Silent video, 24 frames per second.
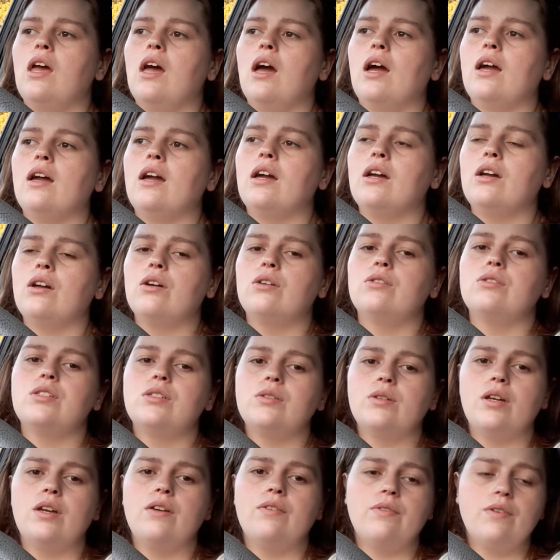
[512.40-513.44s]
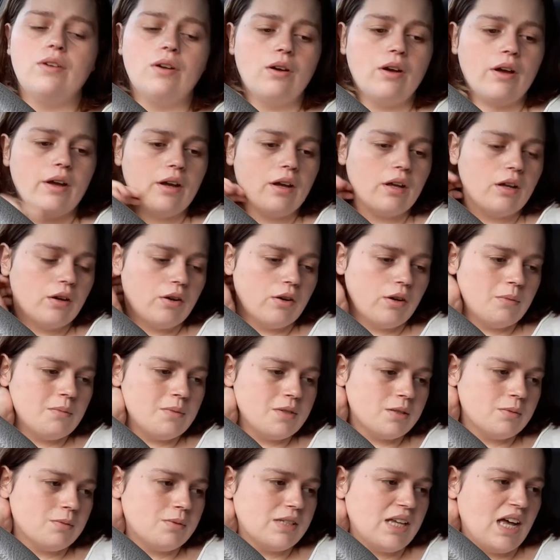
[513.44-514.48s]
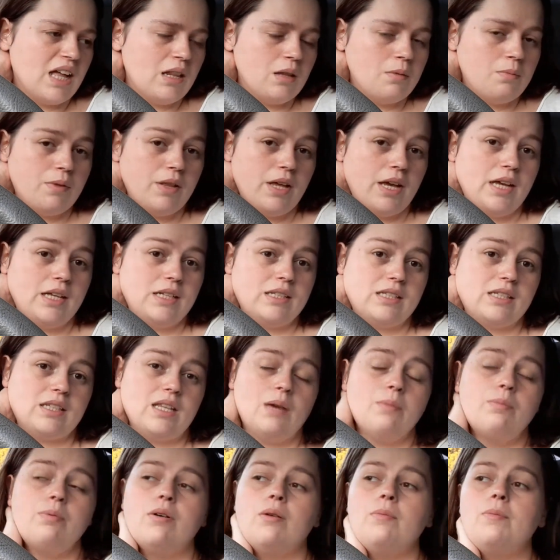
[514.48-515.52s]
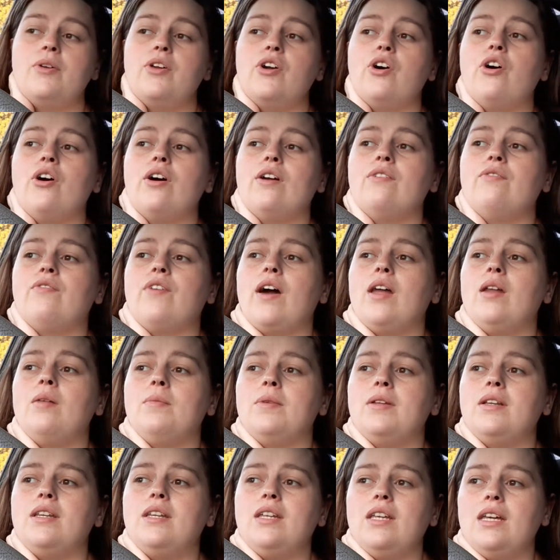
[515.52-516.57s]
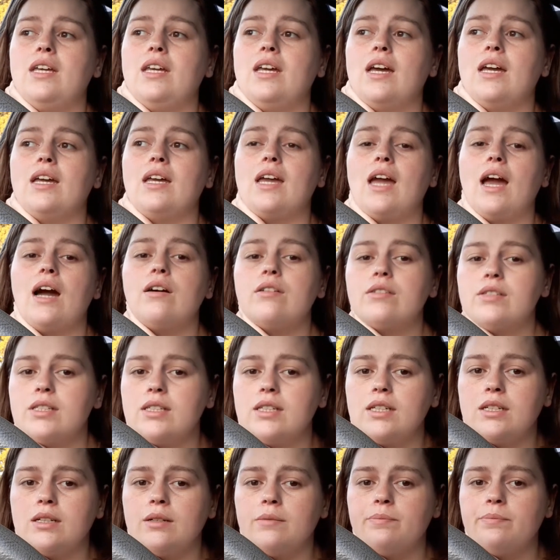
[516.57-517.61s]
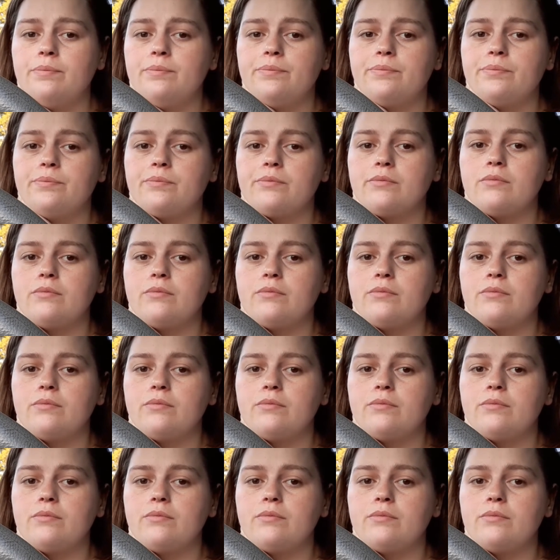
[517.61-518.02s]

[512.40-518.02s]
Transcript: I gotta go sleep. I gotta go get me some salad plates. They put me on vitamin D and calcium